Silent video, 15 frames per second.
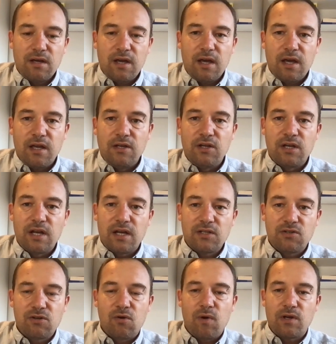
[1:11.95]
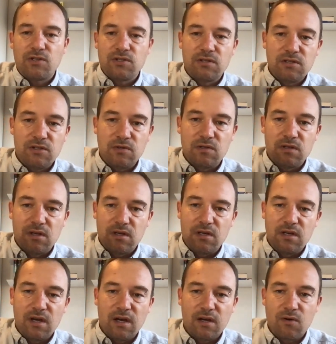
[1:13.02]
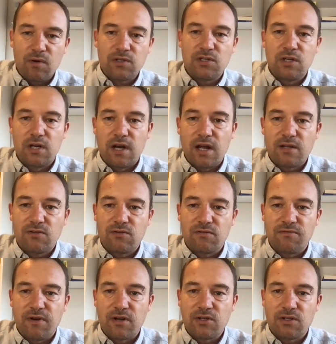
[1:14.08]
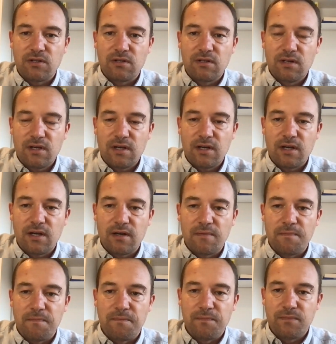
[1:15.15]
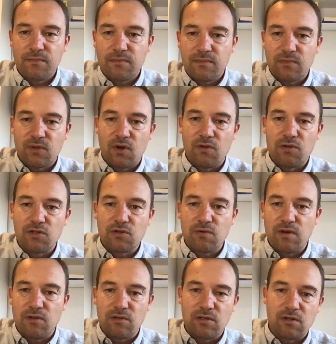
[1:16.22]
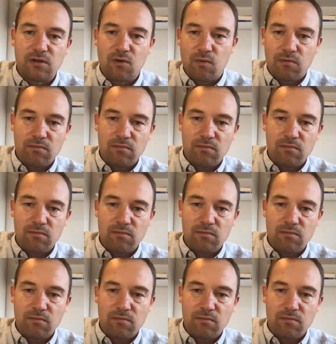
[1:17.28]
and you can ask your questions using the question and answers function on the screen. There's a